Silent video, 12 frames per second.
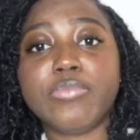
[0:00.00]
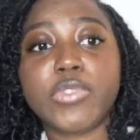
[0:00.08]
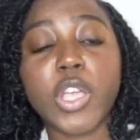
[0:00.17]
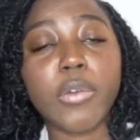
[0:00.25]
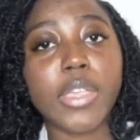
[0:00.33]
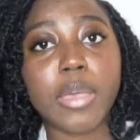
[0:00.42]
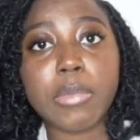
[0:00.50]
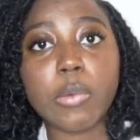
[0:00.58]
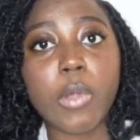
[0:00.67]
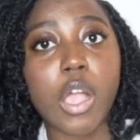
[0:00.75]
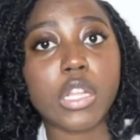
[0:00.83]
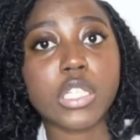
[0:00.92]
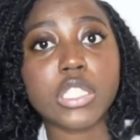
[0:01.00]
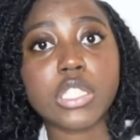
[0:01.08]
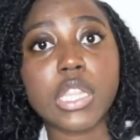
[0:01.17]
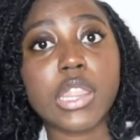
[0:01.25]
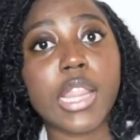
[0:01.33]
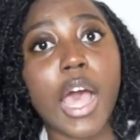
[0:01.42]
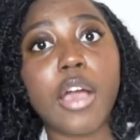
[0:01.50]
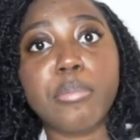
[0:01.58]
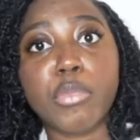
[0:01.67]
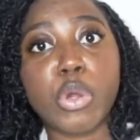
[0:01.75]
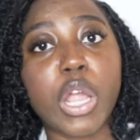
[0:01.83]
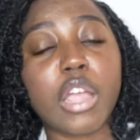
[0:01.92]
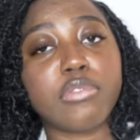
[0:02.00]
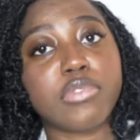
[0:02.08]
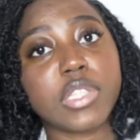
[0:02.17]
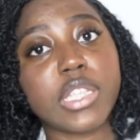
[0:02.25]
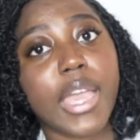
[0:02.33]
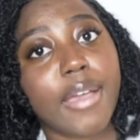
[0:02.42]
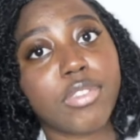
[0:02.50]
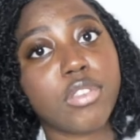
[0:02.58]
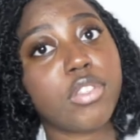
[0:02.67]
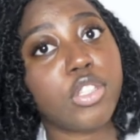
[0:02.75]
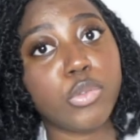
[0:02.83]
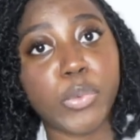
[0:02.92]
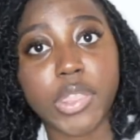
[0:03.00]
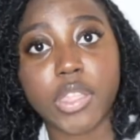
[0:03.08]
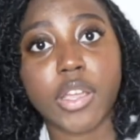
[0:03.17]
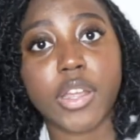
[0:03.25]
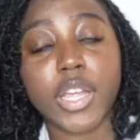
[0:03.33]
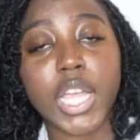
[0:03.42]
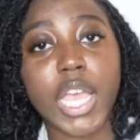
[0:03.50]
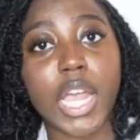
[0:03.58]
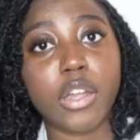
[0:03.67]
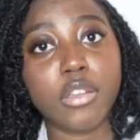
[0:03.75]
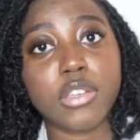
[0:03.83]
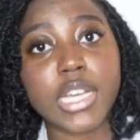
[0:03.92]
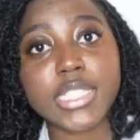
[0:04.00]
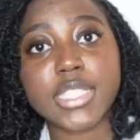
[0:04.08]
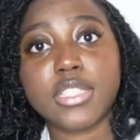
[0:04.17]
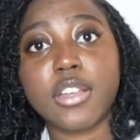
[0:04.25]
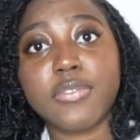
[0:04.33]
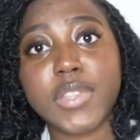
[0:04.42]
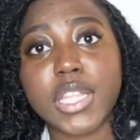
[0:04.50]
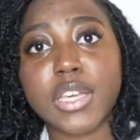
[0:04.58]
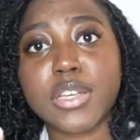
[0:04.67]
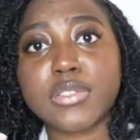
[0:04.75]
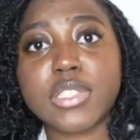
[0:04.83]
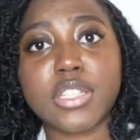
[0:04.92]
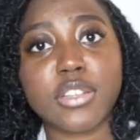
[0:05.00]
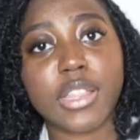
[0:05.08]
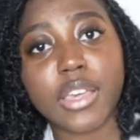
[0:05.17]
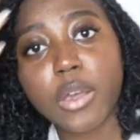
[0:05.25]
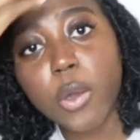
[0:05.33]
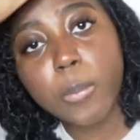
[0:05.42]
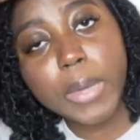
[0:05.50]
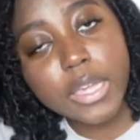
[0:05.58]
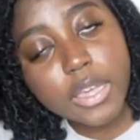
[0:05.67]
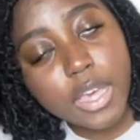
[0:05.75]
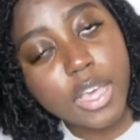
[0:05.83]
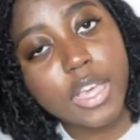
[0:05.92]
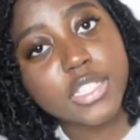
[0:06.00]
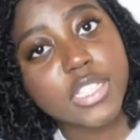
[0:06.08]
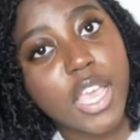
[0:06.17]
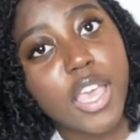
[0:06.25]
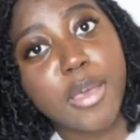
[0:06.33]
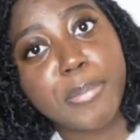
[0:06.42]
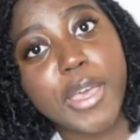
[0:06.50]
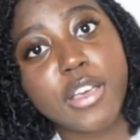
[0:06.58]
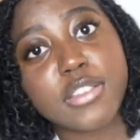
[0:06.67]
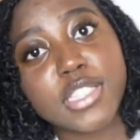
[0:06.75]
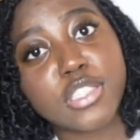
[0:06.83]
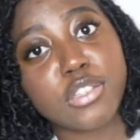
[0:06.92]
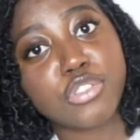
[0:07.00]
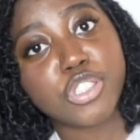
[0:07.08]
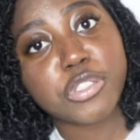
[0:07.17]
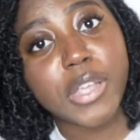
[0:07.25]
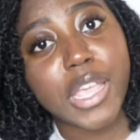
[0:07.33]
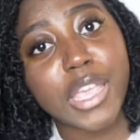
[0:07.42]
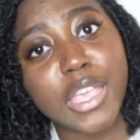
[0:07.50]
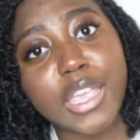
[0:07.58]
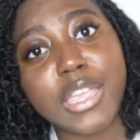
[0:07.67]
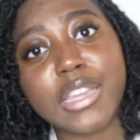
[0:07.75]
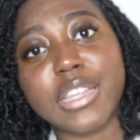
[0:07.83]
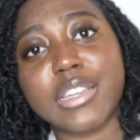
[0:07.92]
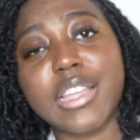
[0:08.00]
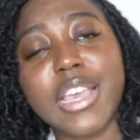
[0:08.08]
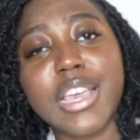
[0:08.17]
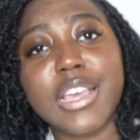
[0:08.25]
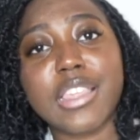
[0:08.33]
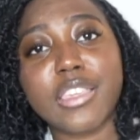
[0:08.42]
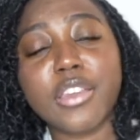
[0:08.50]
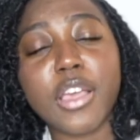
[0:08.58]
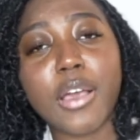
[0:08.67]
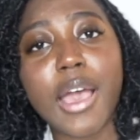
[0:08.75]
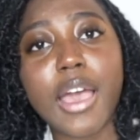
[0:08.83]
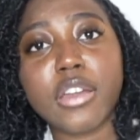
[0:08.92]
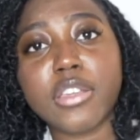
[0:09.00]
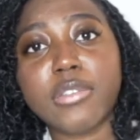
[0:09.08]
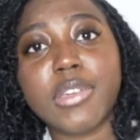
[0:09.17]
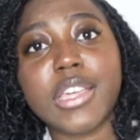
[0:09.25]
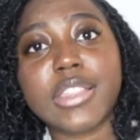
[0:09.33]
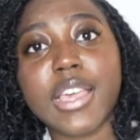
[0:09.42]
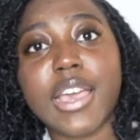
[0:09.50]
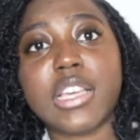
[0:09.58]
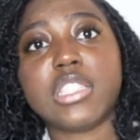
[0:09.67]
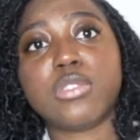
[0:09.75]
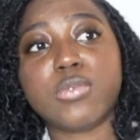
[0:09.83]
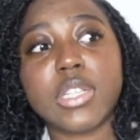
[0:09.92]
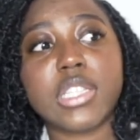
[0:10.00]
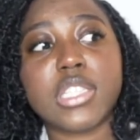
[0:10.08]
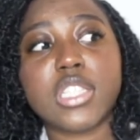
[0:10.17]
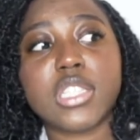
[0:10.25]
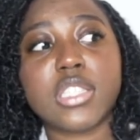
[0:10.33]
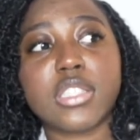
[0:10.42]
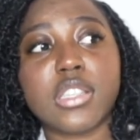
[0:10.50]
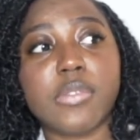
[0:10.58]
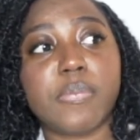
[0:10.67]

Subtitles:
don't get me wrong, there's a lot more I really have to do with her. I know you guys see her videos and you're like, oh my gosh, Belle is so trained, and you know, how do you get that? It's really just